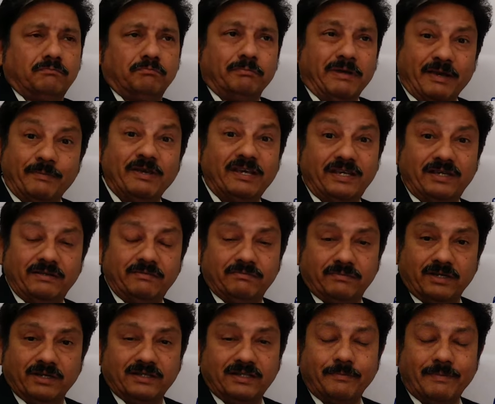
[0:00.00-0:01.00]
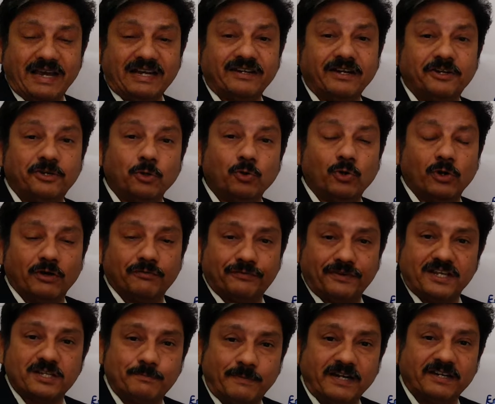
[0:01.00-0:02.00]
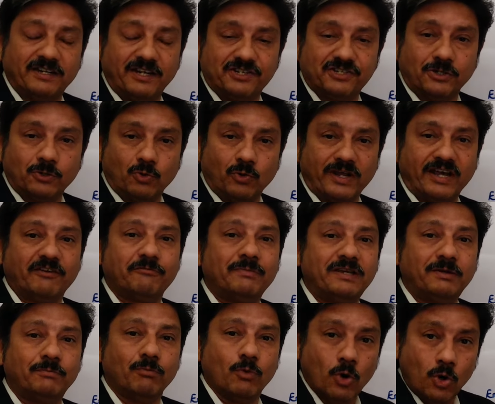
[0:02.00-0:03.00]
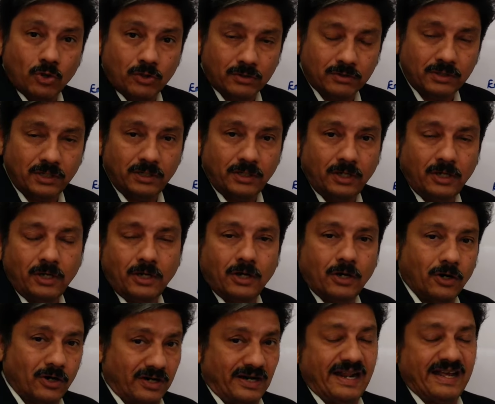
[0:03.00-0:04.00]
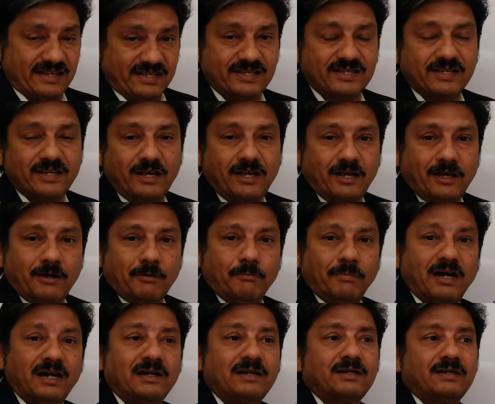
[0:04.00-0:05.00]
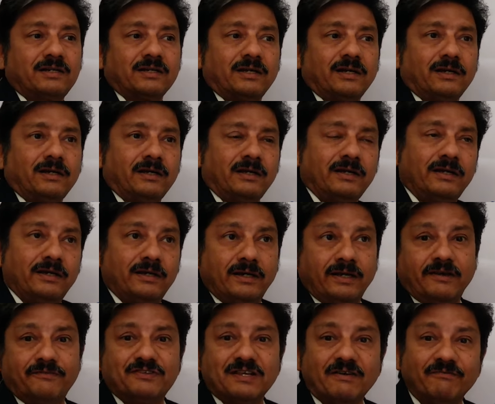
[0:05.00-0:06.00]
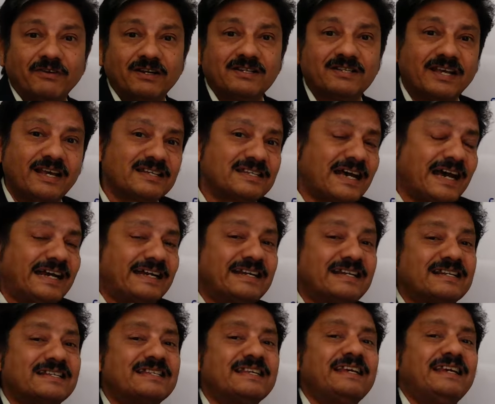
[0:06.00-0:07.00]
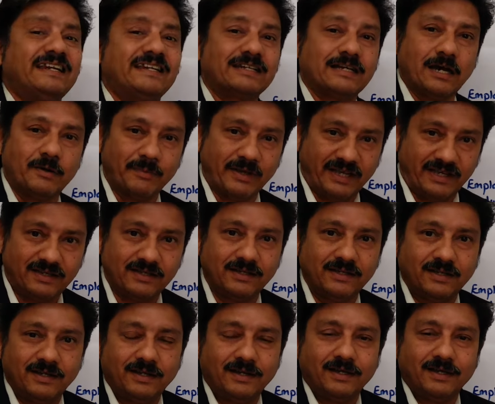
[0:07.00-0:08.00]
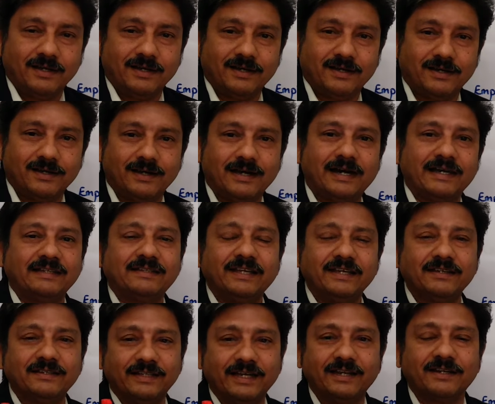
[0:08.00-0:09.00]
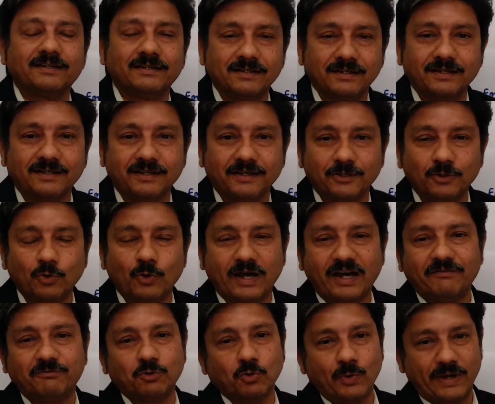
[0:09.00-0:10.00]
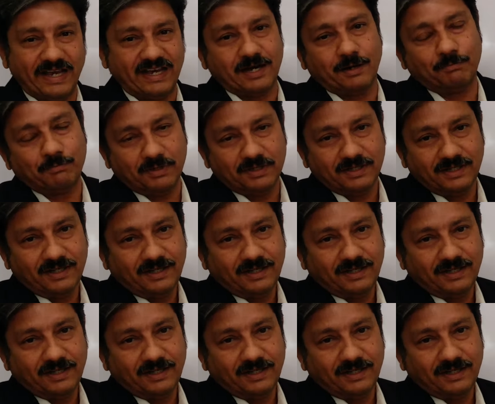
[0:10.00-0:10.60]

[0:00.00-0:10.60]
Maybe the magnitude of expectation could have been more or less, but if someone says, I didn't see it coming, I think then you have to wake up.